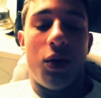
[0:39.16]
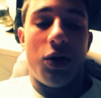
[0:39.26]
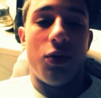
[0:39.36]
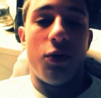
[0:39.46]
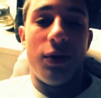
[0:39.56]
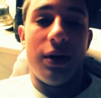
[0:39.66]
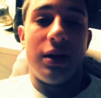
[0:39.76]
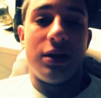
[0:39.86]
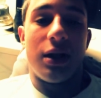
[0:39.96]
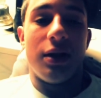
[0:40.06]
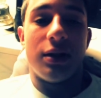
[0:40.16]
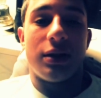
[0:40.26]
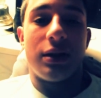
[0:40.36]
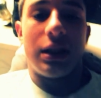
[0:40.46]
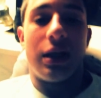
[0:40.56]
when you're really
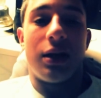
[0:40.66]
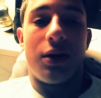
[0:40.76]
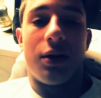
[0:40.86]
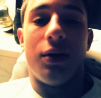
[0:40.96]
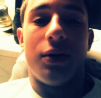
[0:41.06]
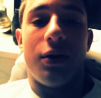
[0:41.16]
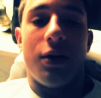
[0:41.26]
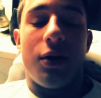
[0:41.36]
jealous, like you know,